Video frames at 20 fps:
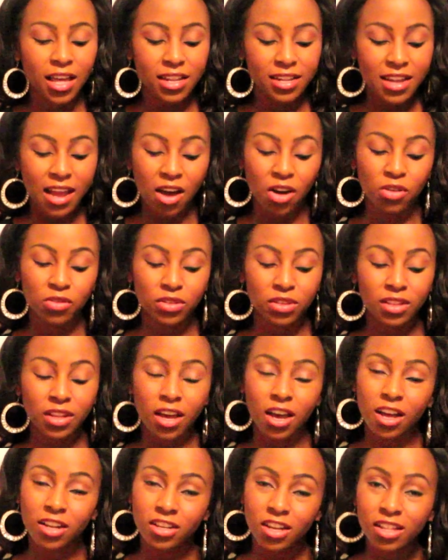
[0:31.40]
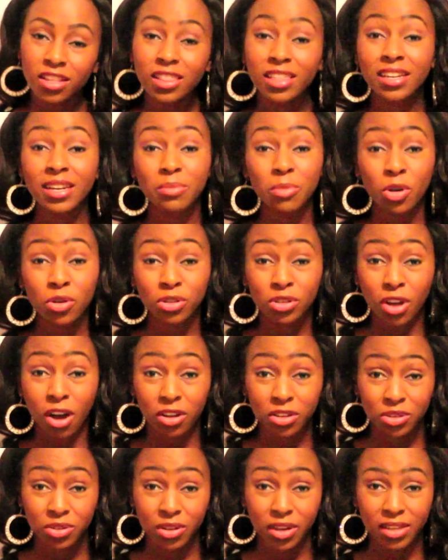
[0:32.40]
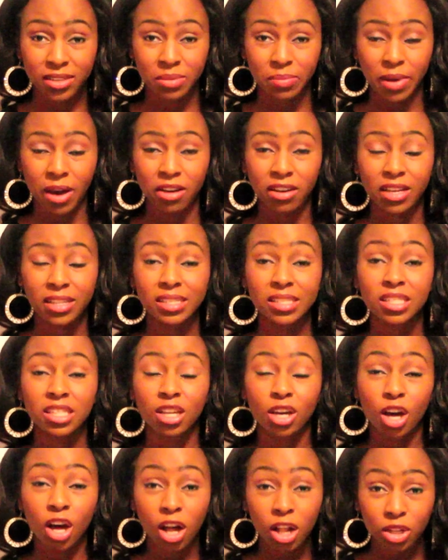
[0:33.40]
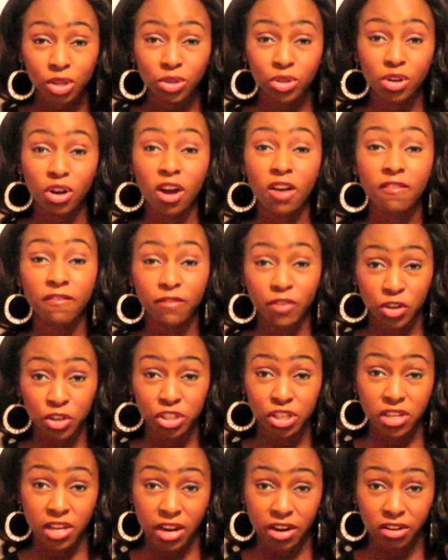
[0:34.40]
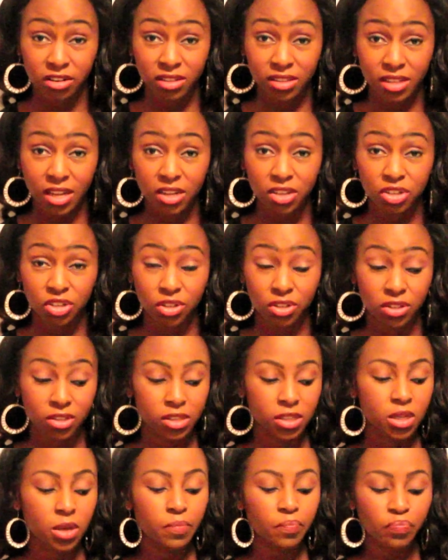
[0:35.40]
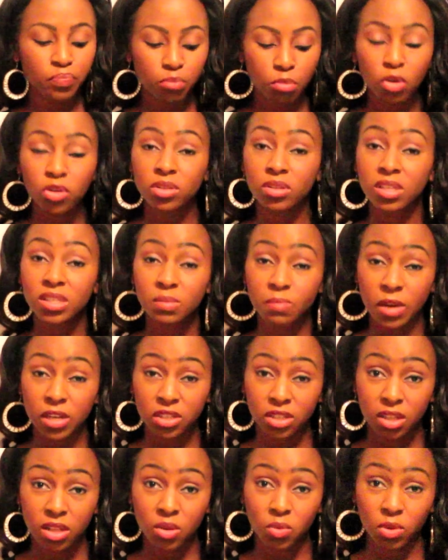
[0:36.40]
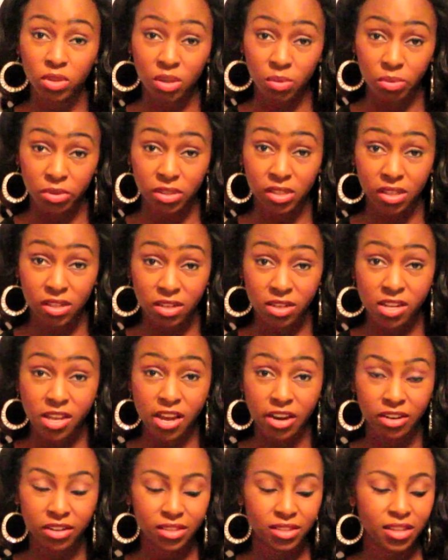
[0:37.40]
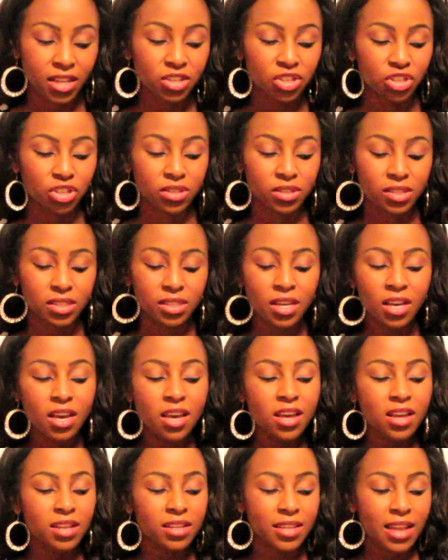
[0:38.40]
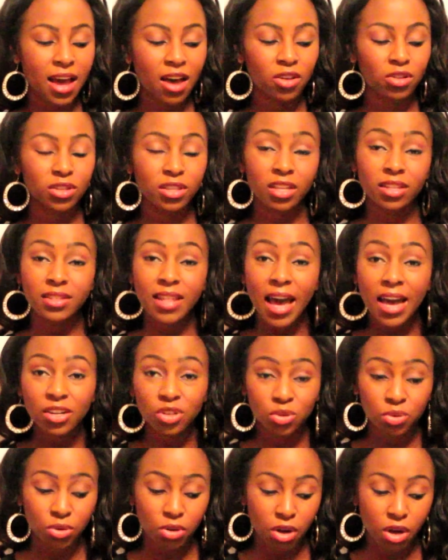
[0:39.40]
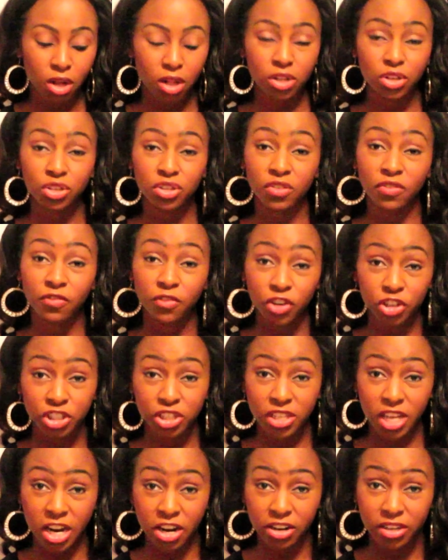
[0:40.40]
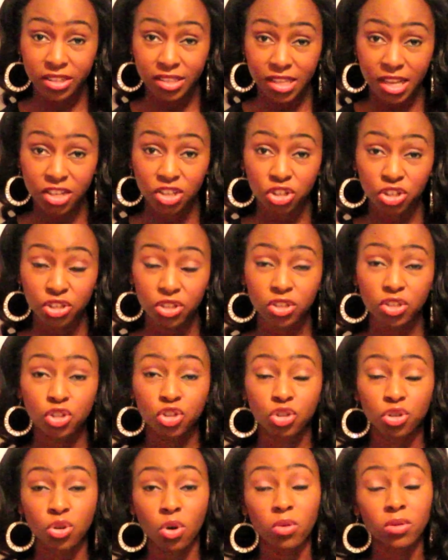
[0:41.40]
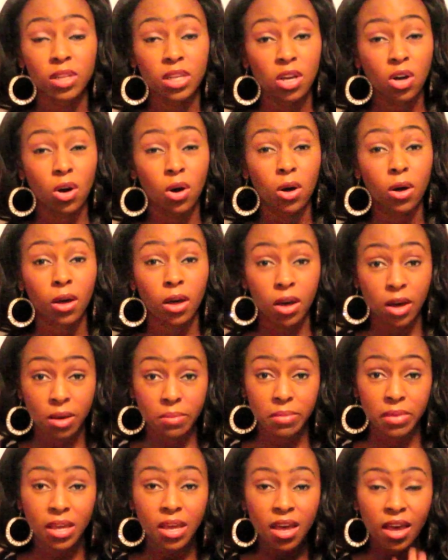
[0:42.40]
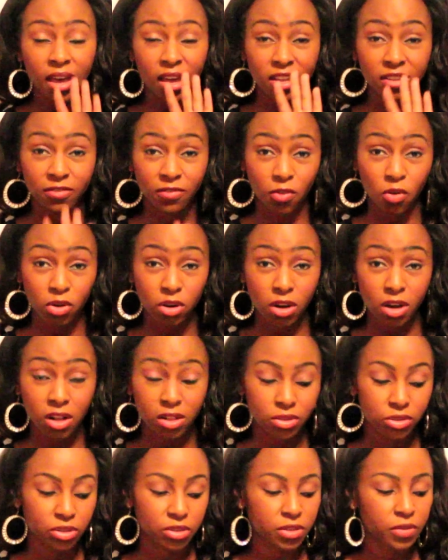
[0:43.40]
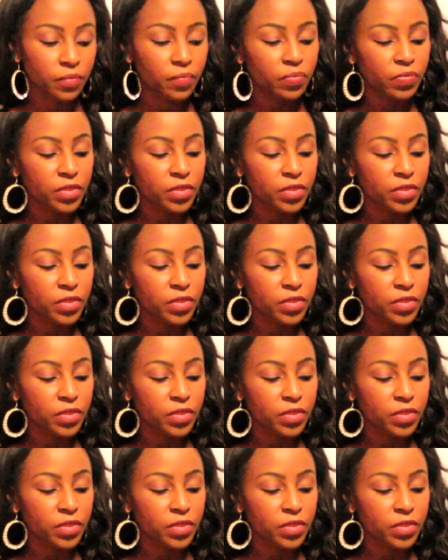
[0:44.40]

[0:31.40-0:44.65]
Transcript: Now, another thing I'm going to talk to you guys about is the color of virgin hair extensions, most especially with the Brazilian hair extensions. Now, the natural colors of virgin hair extensions should only come in 4 colors.